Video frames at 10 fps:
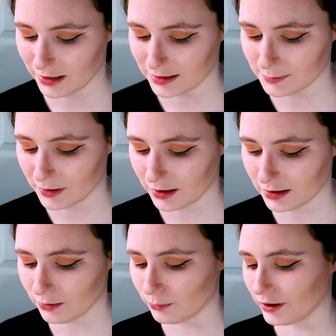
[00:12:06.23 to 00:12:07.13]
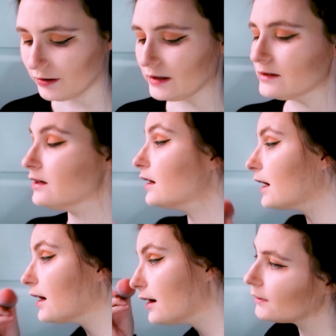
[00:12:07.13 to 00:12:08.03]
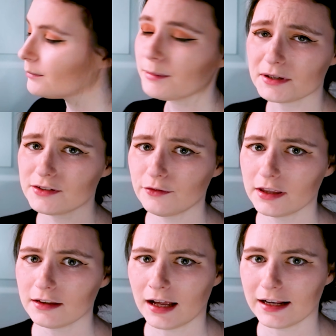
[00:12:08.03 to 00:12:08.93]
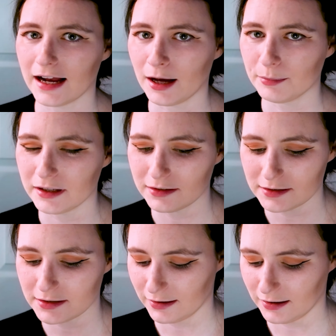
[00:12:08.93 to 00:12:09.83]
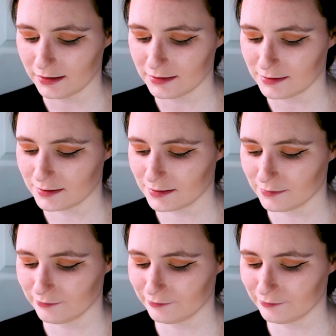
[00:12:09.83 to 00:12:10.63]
it's been like the weirdest year, but I'm also really glad it happened because